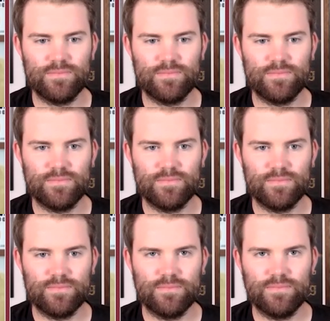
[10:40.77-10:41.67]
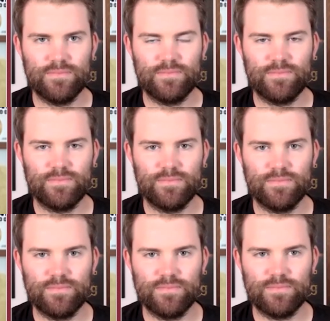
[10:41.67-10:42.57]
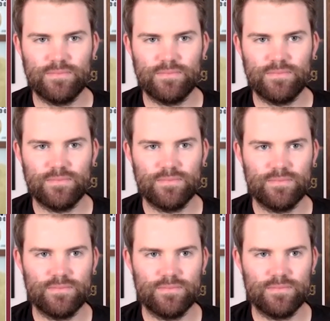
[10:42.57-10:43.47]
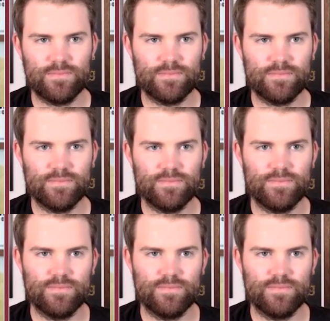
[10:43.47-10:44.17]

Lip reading: (not speaking)